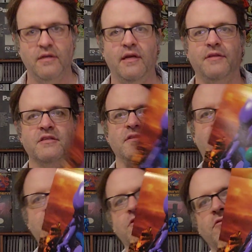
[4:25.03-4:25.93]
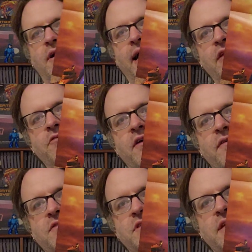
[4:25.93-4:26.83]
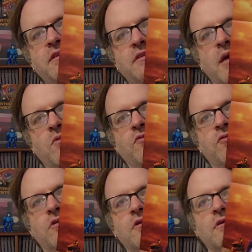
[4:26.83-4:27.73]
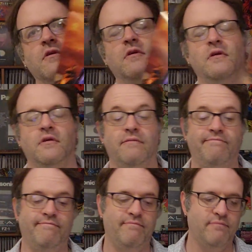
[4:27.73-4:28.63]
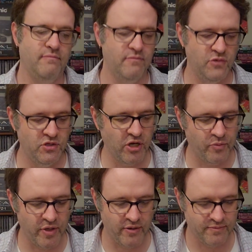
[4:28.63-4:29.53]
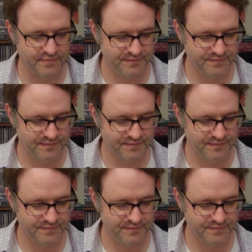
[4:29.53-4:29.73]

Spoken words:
Yeah, this is 92. I don't think I've ever seen this game before. You tell me.